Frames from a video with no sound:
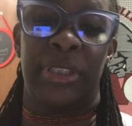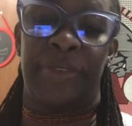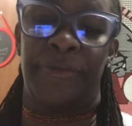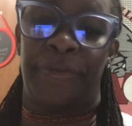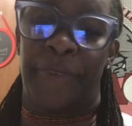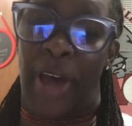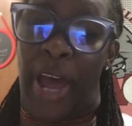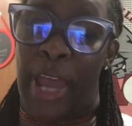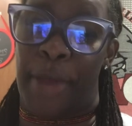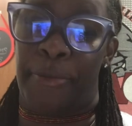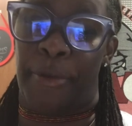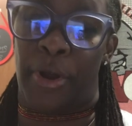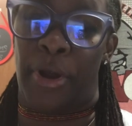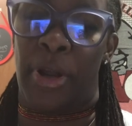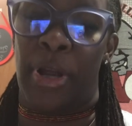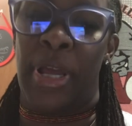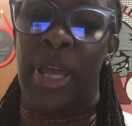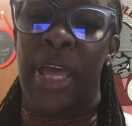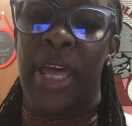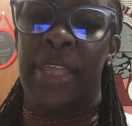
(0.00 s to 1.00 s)

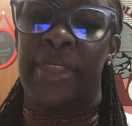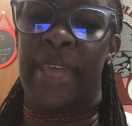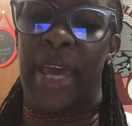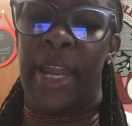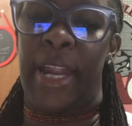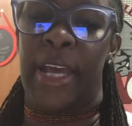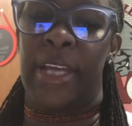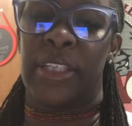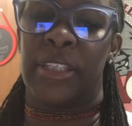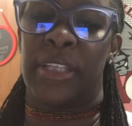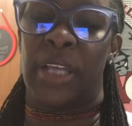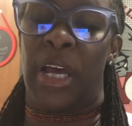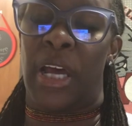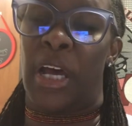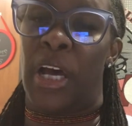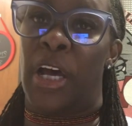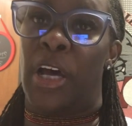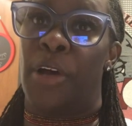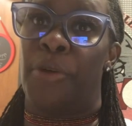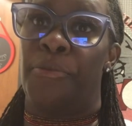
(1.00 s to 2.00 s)
fiber that has
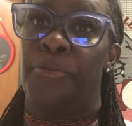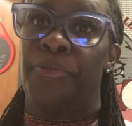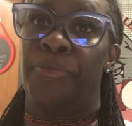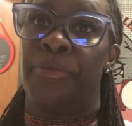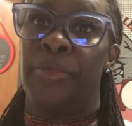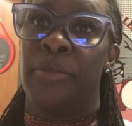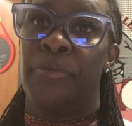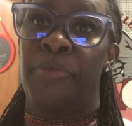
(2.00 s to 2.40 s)
um,